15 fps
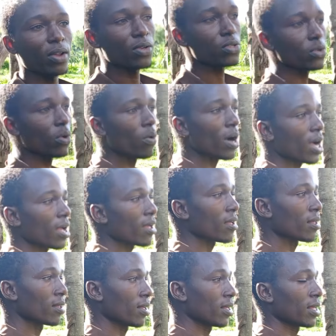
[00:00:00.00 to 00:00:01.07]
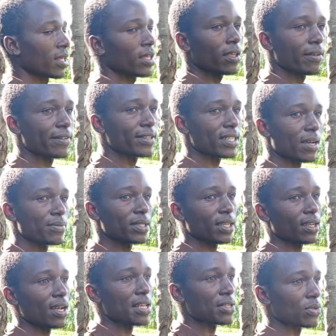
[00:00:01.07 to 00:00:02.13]
I don't know why. If
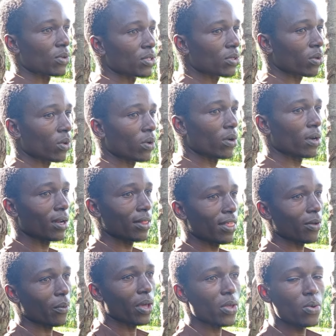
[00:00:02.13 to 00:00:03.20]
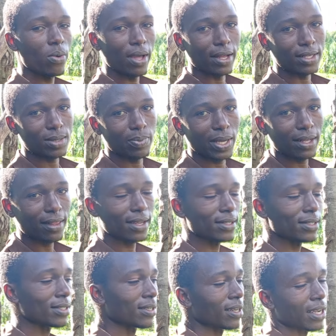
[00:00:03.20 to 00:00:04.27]
something has not gone the way you
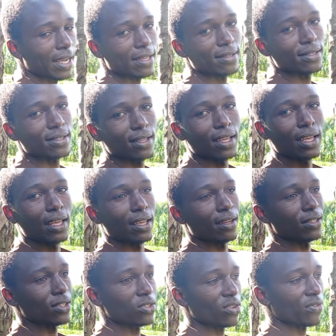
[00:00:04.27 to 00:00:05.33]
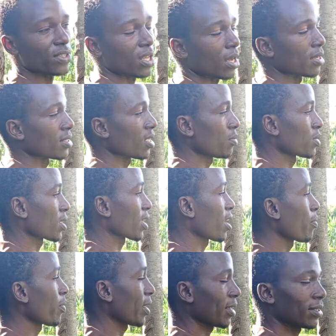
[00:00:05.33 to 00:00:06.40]
expected, guys, instead of
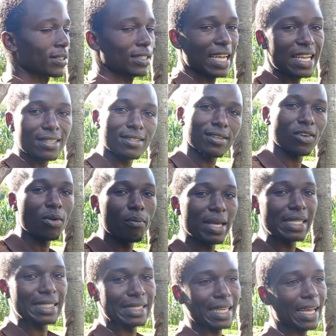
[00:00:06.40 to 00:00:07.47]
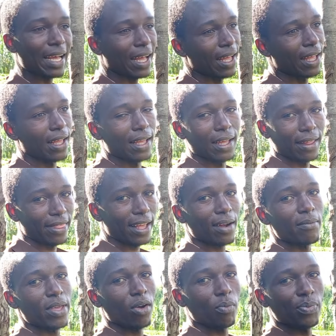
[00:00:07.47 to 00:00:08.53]
unsubscribing just comment there tell
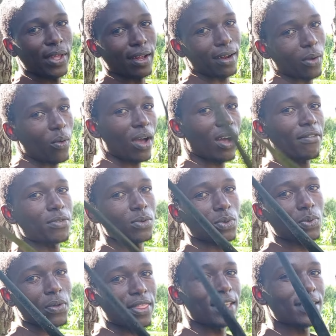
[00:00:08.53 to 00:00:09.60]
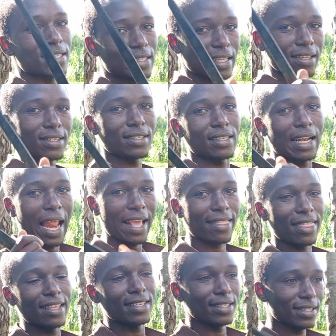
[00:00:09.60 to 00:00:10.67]
me of that you have to do these things like
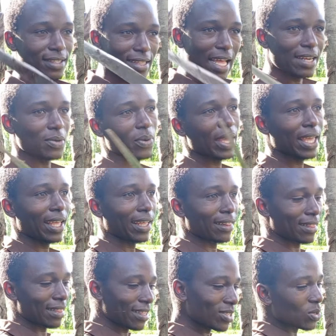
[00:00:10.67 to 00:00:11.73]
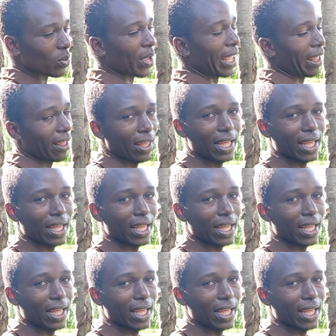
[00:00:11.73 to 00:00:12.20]
this that way this way